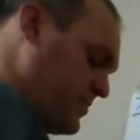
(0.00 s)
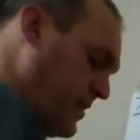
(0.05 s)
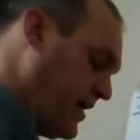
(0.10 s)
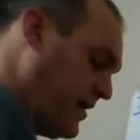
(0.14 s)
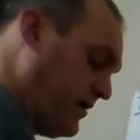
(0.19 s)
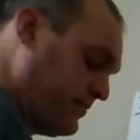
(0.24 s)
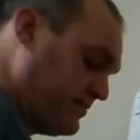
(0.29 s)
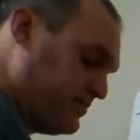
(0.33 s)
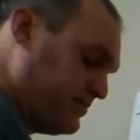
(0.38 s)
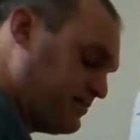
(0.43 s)
me,
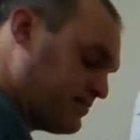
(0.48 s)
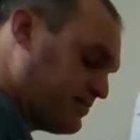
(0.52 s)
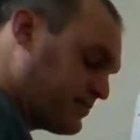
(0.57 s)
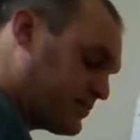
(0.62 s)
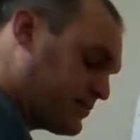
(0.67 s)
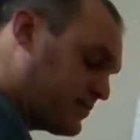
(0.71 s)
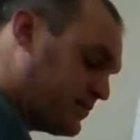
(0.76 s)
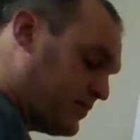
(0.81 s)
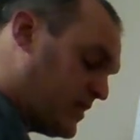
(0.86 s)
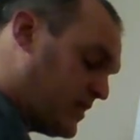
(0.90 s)

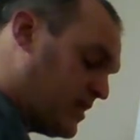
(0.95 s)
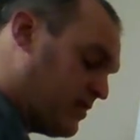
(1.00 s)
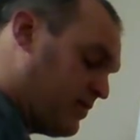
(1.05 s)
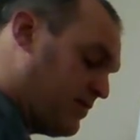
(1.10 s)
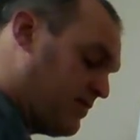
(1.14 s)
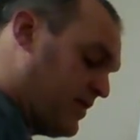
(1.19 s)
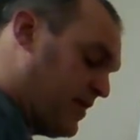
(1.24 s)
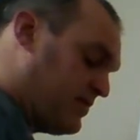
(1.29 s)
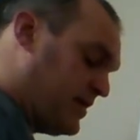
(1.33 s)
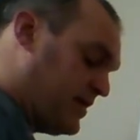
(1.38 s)

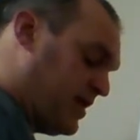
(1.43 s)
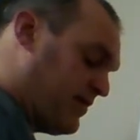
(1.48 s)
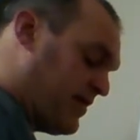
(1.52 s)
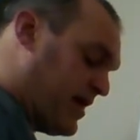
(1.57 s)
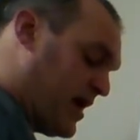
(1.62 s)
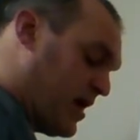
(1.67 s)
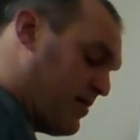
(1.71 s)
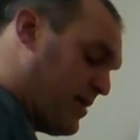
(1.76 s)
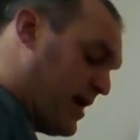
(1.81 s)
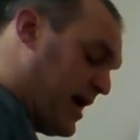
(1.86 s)
50
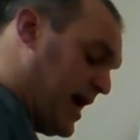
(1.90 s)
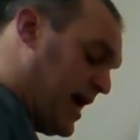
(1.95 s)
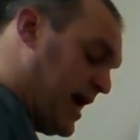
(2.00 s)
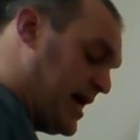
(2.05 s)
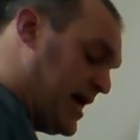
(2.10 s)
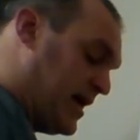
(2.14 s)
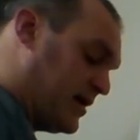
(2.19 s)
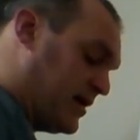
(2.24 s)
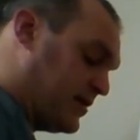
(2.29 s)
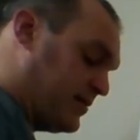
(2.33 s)
divided by
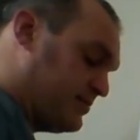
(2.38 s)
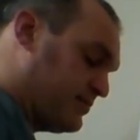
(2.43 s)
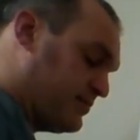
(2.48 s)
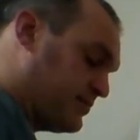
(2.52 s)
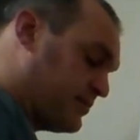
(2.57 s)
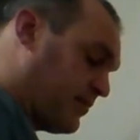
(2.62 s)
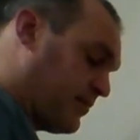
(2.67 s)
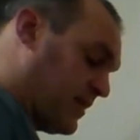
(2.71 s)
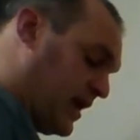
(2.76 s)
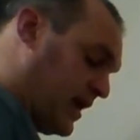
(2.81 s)
8
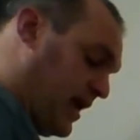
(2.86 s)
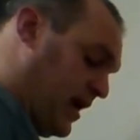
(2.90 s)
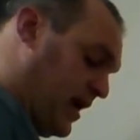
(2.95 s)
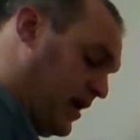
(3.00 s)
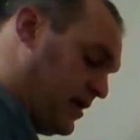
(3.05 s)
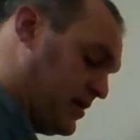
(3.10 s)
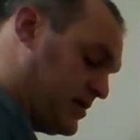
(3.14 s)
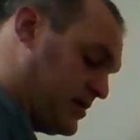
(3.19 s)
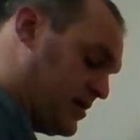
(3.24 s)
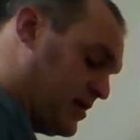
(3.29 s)

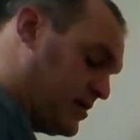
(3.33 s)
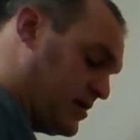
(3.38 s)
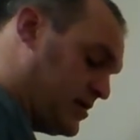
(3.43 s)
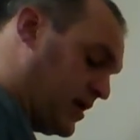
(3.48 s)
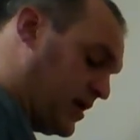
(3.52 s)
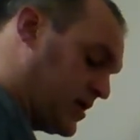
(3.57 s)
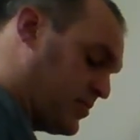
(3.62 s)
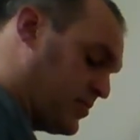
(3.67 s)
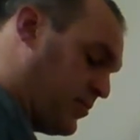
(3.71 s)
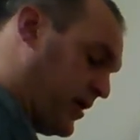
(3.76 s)
is
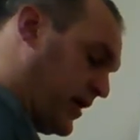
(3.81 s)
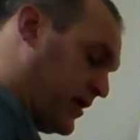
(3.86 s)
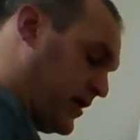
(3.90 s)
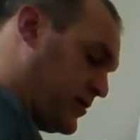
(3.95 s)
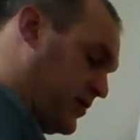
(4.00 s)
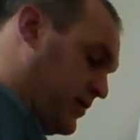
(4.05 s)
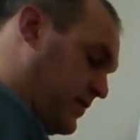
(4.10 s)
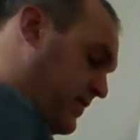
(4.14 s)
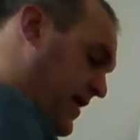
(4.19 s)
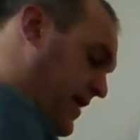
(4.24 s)

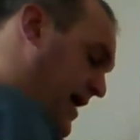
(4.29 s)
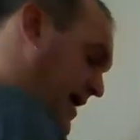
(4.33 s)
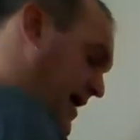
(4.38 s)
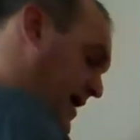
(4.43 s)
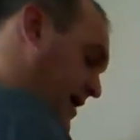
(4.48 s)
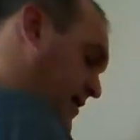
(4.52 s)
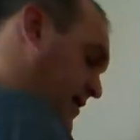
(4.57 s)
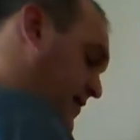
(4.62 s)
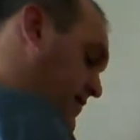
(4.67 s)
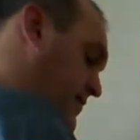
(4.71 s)

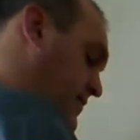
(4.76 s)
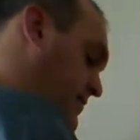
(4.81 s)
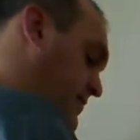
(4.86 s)
6.25.